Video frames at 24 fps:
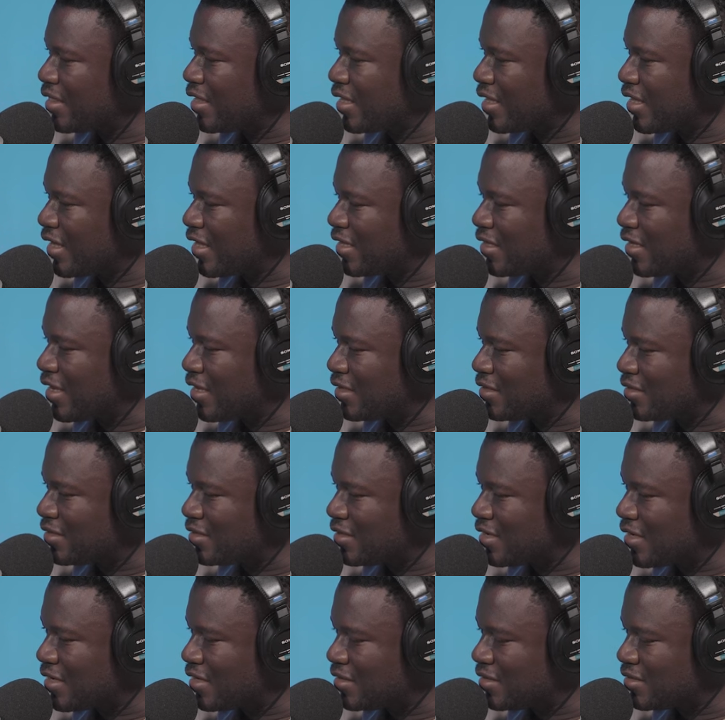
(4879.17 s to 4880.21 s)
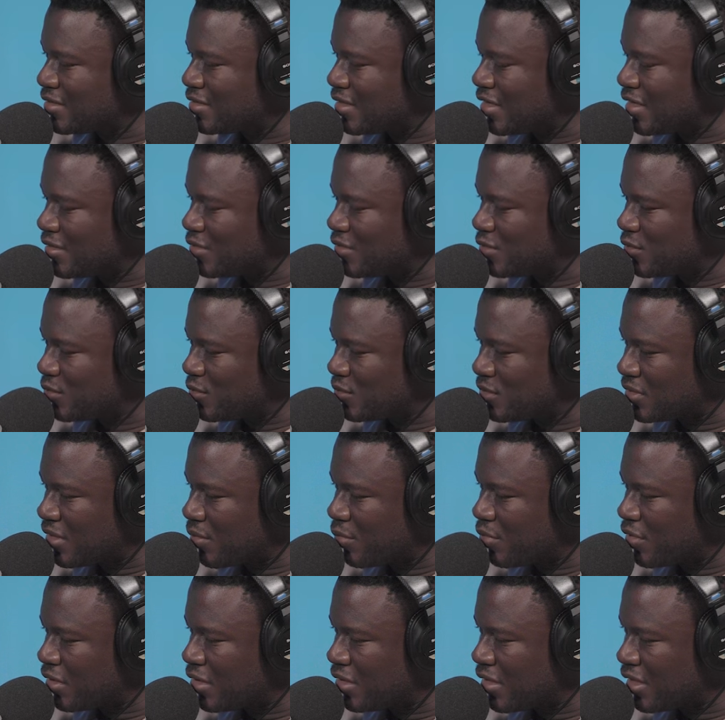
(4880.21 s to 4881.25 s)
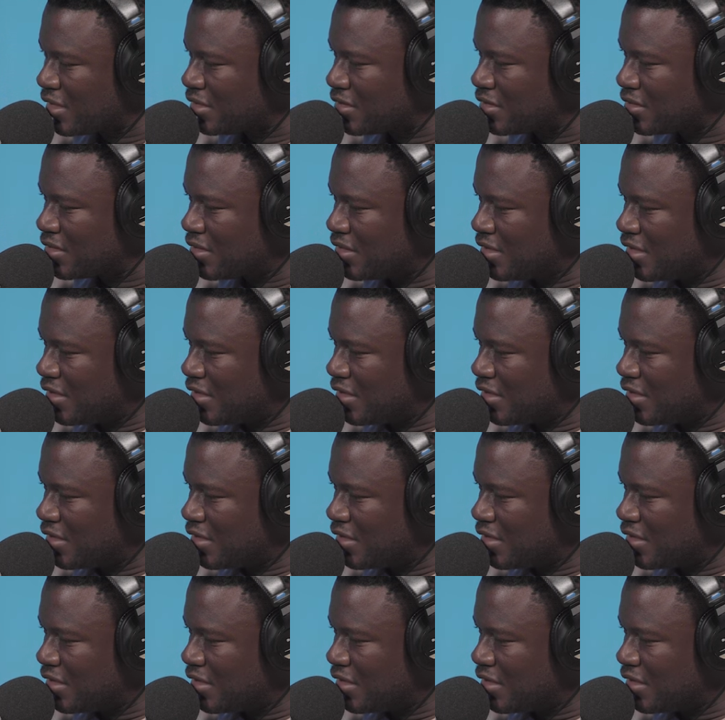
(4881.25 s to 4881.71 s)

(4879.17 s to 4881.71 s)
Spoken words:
think it's you know, something that,